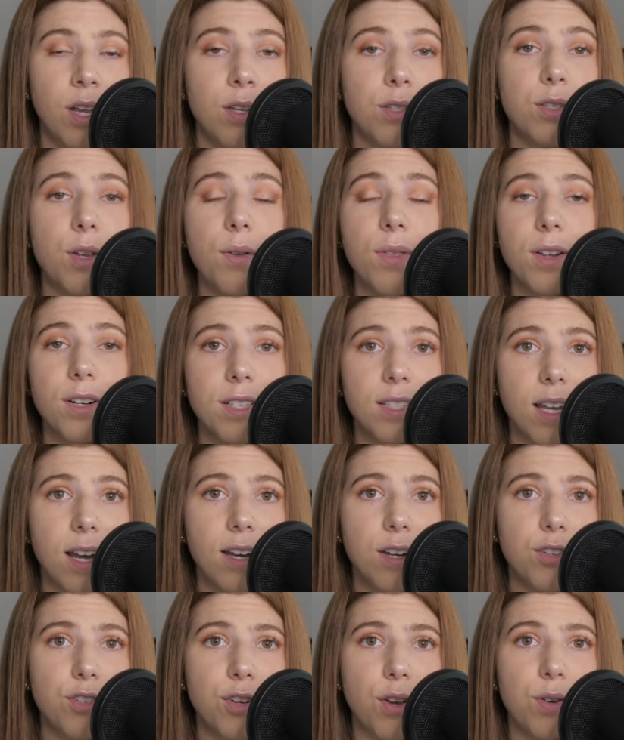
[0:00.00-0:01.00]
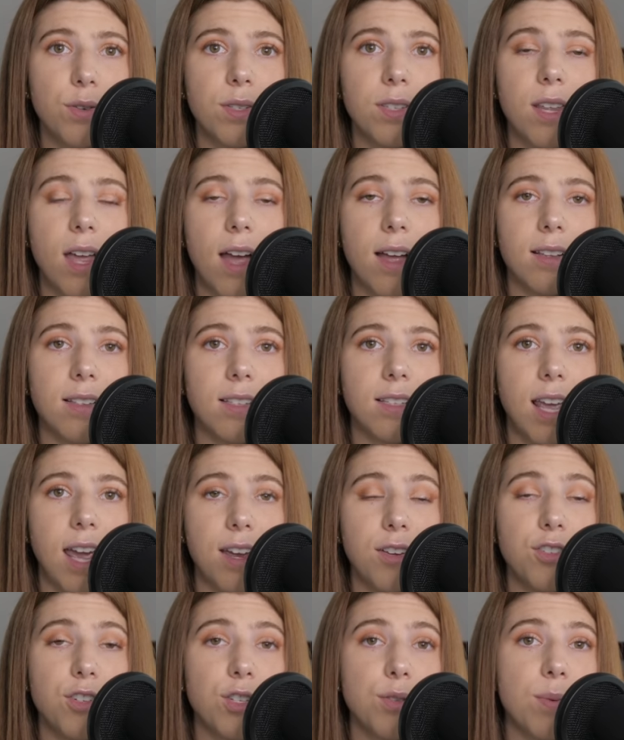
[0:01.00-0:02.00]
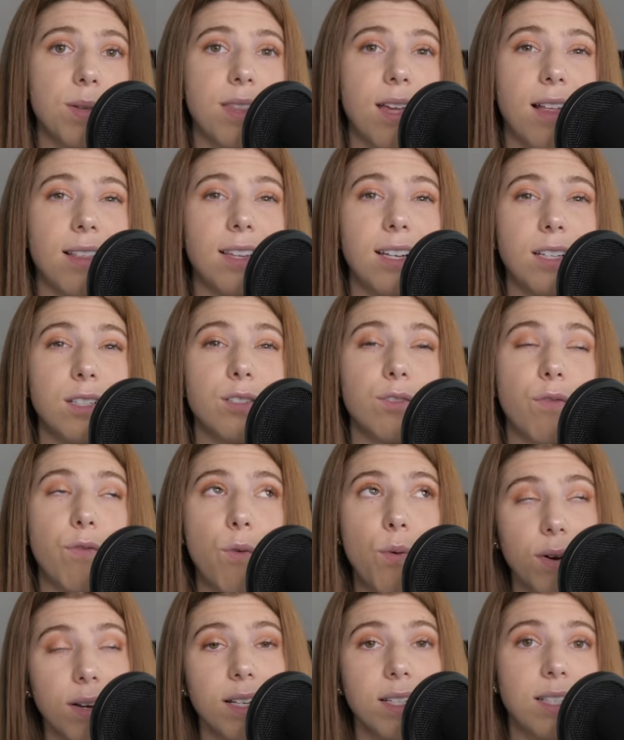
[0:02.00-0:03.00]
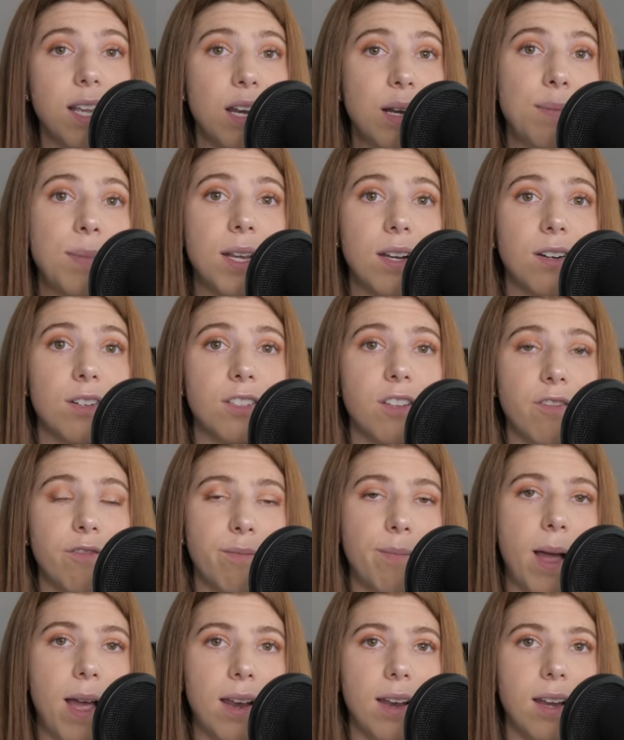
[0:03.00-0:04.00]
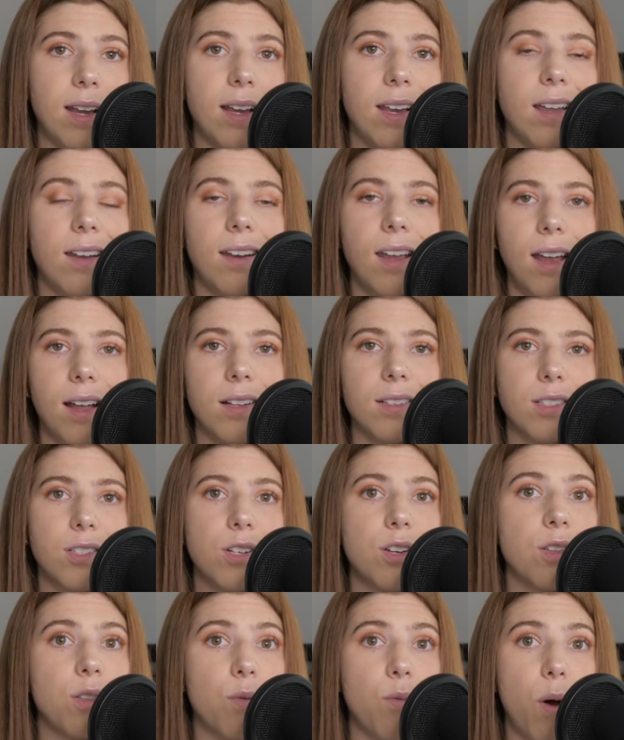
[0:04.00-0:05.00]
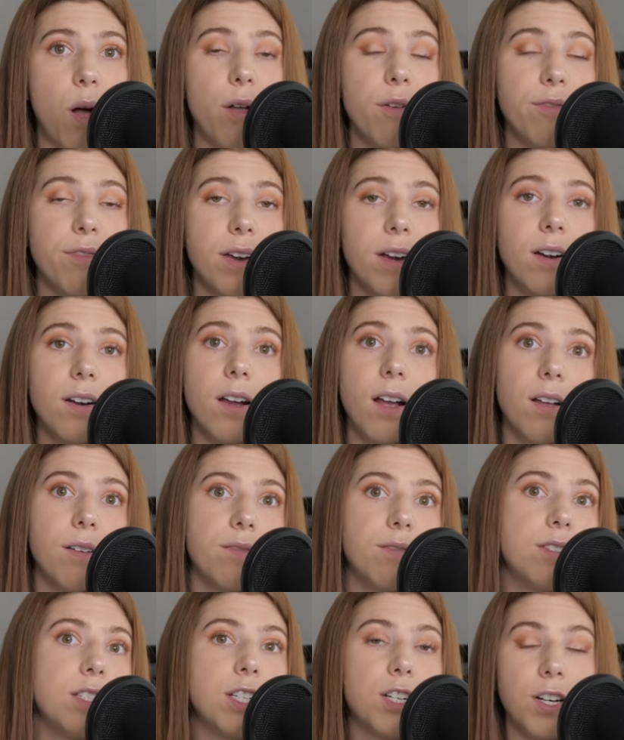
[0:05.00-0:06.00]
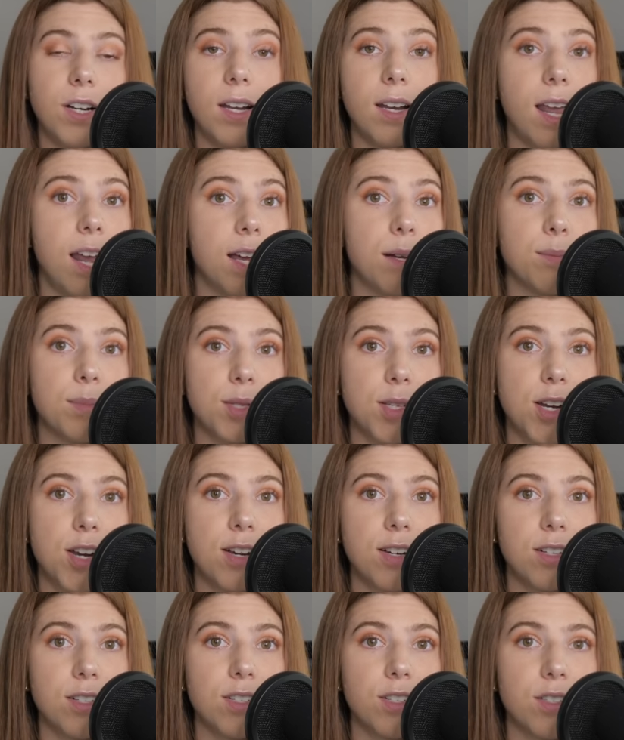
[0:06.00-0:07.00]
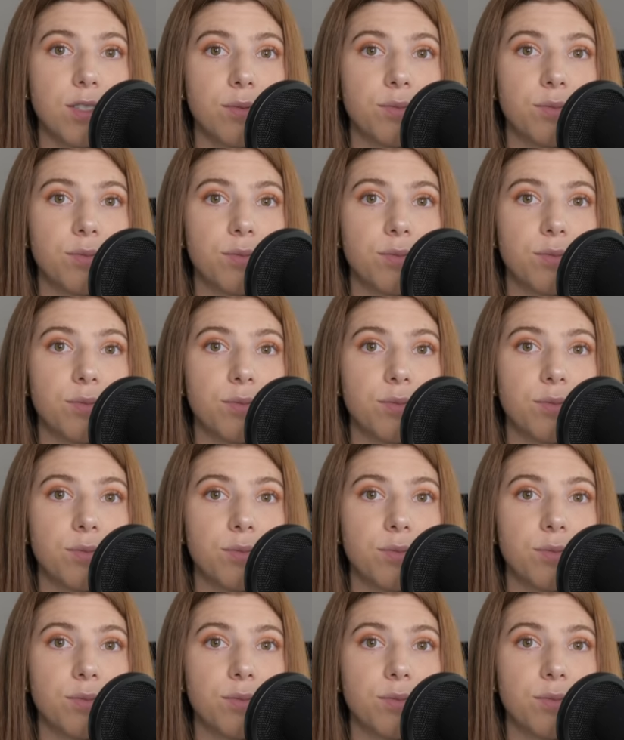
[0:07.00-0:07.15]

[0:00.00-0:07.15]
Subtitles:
So their study shows that cages with at least 40 centimeters of bedding enhanced the welfare of Syrian hamsters.